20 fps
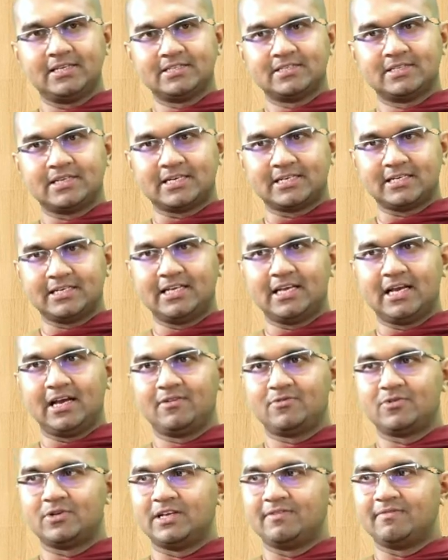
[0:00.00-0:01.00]
Saturday I
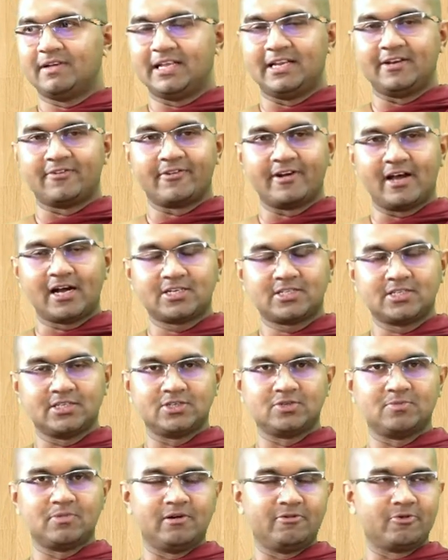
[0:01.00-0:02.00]
have to give an
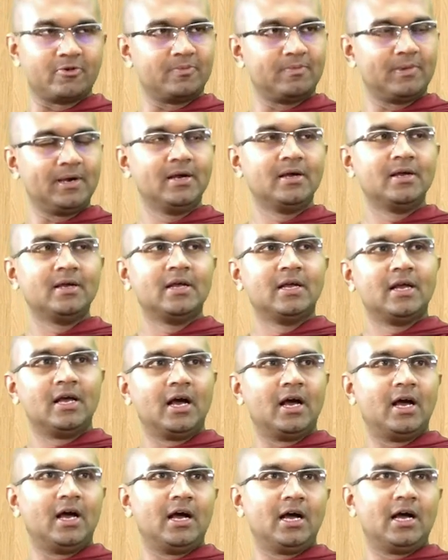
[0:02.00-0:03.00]
introduction to Bhavarupa.
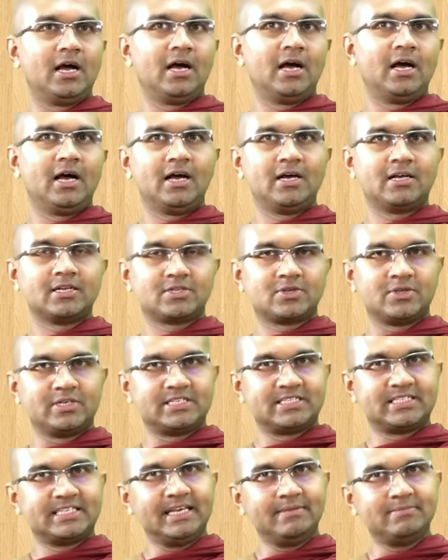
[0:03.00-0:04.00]
Uh, so
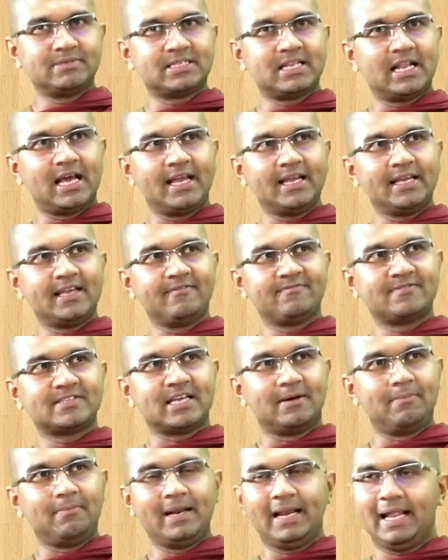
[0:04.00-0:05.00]
it seems like if
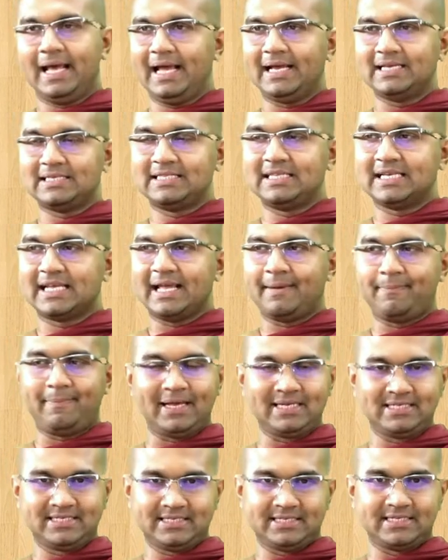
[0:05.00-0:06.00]
someone has the
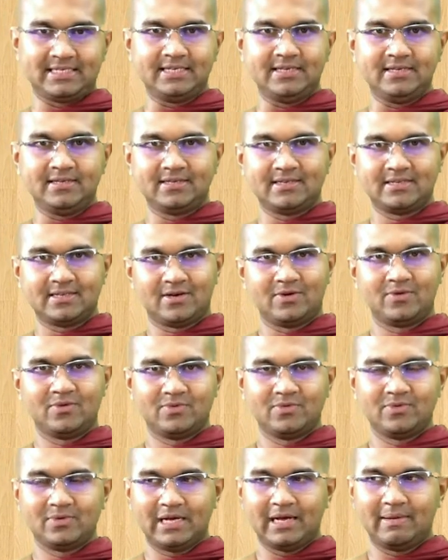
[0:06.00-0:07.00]
capacity,
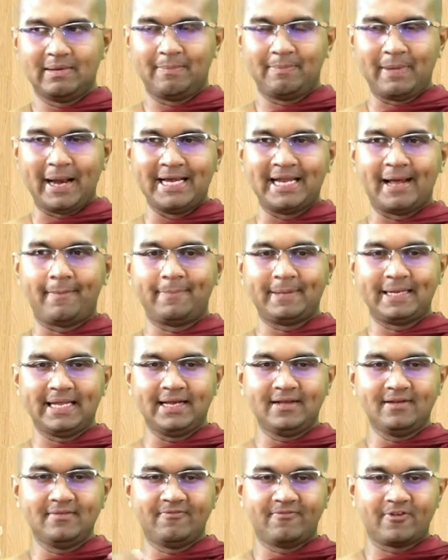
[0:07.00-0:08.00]
now I'm
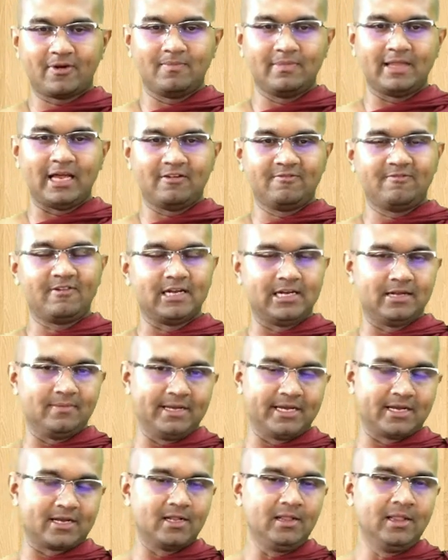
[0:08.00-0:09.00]
adapting from that
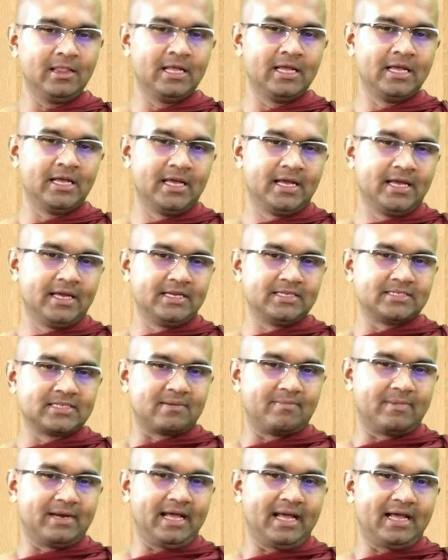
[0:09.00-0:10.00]
fundamental, if
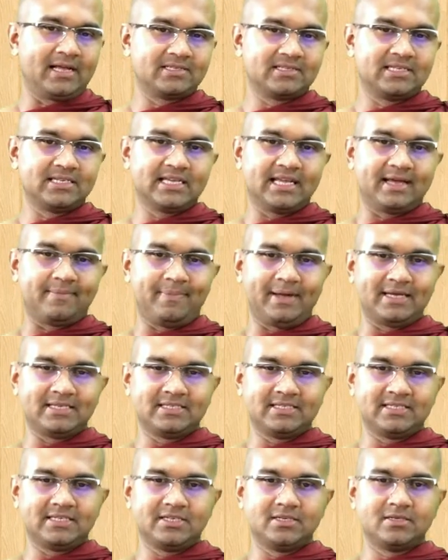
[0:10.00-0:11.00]
someone has that
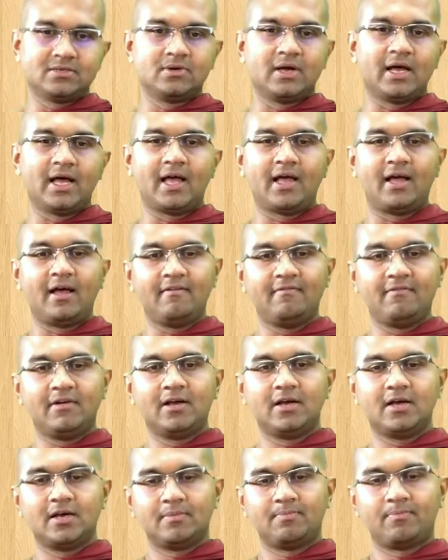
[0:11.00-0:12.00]
capacity to have
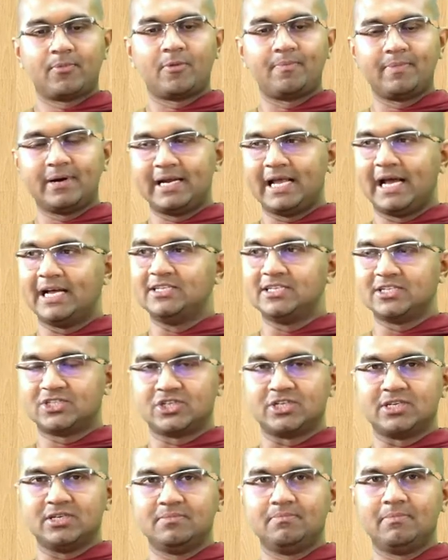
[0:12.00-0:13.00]
a proper
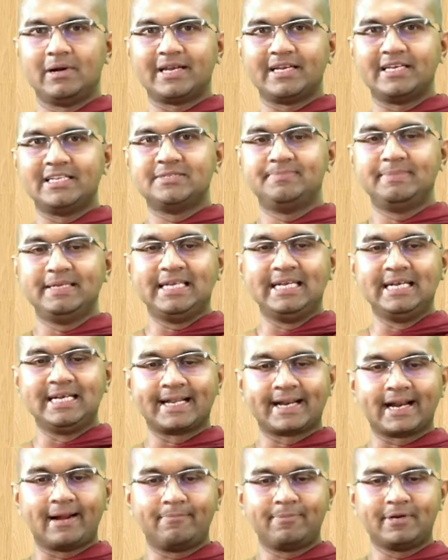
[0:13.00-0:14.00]
digestion, but it has been
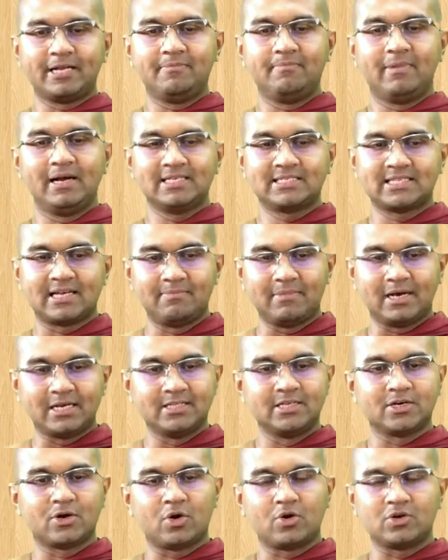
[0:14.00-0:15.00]
interrupted by some
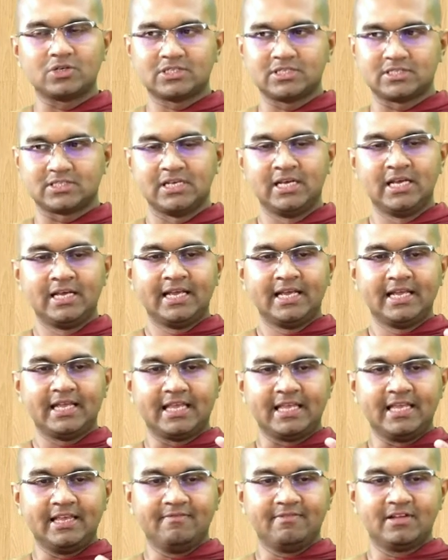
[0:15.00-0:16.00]
other causes,
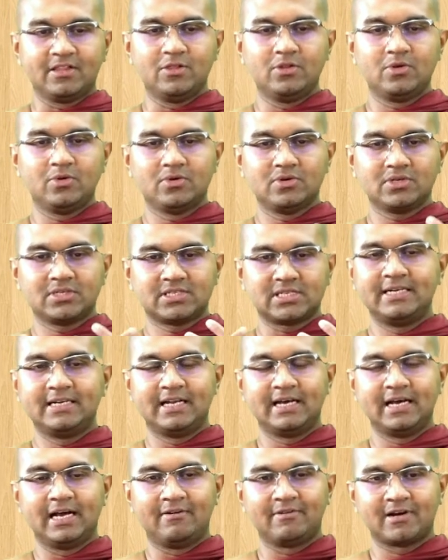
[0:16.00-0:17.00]
even those
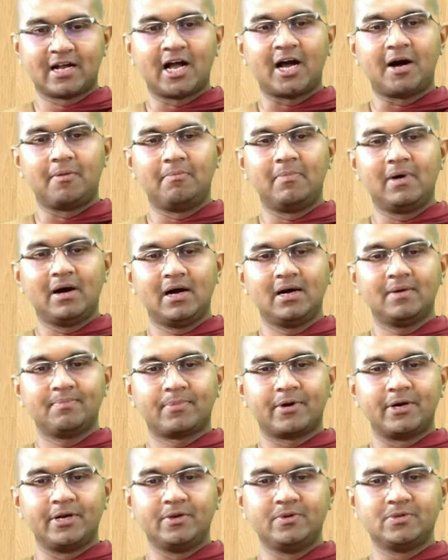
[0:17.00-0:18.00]
our karma
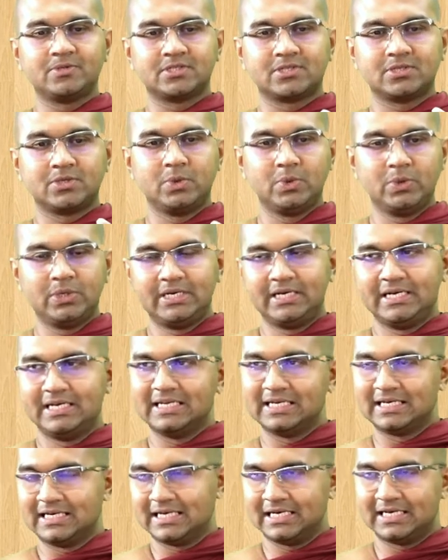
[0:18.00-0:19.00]
produces good
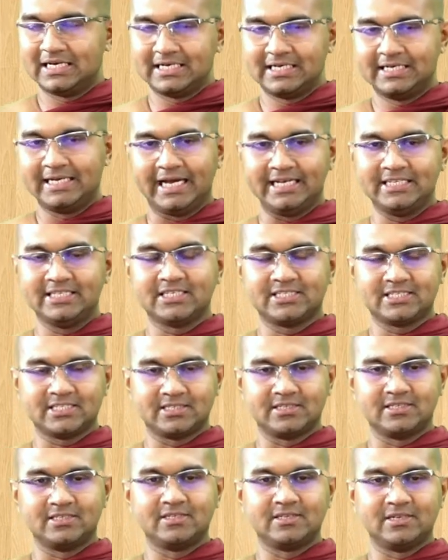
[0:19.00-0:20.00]
uh,
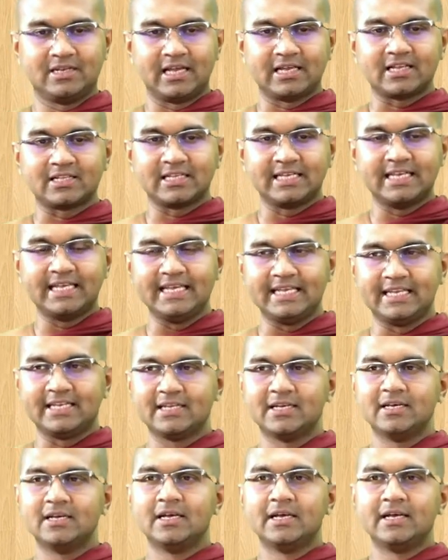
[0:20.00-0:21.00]
digestion like the heat,
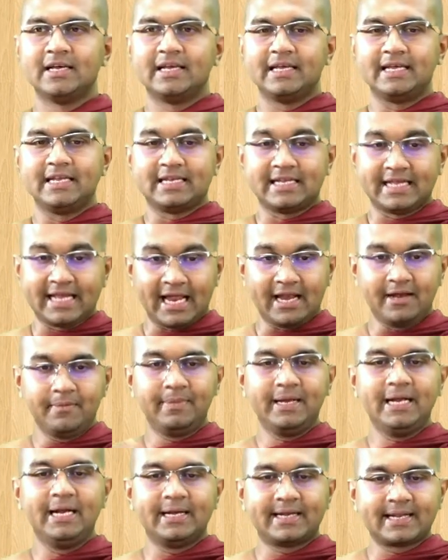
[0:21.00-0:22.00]
it can
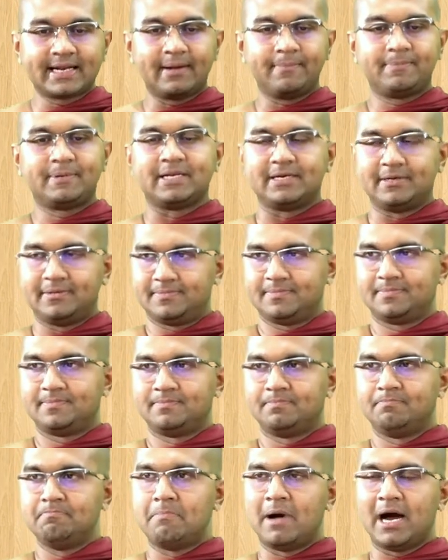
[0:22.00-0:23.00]
be interrupted
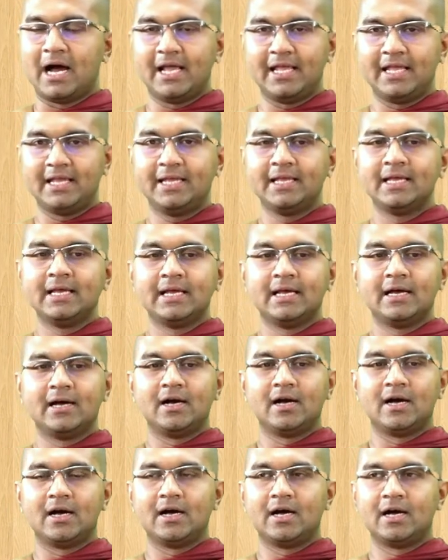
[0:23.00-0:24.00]
by
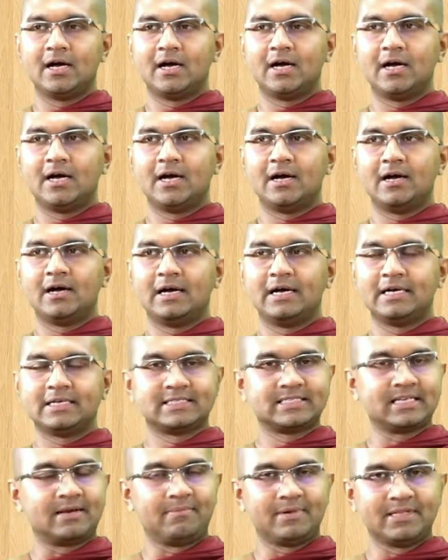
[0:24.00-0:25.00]
uh,
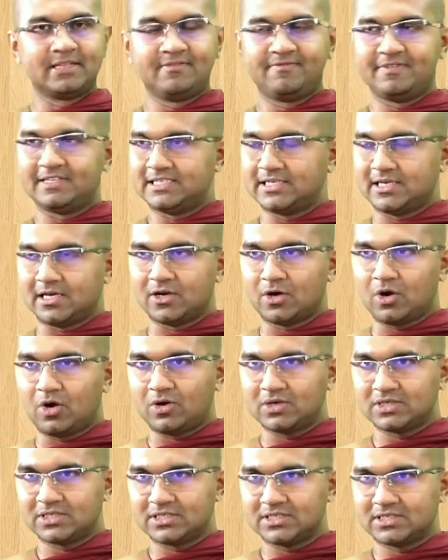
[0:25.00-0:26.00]
some other physical
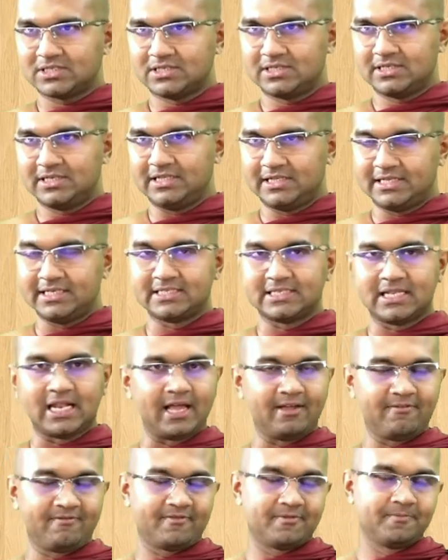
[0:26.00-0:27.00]
causes in this
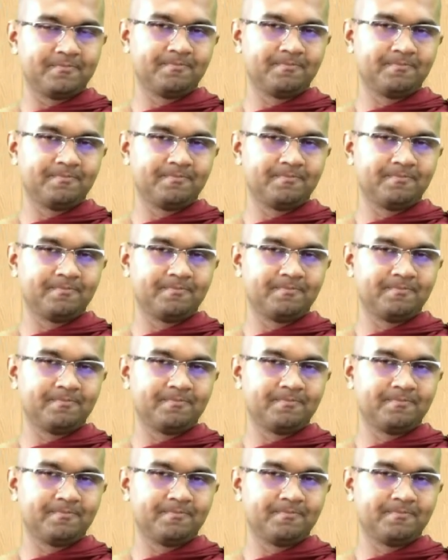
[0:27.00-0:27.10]
life.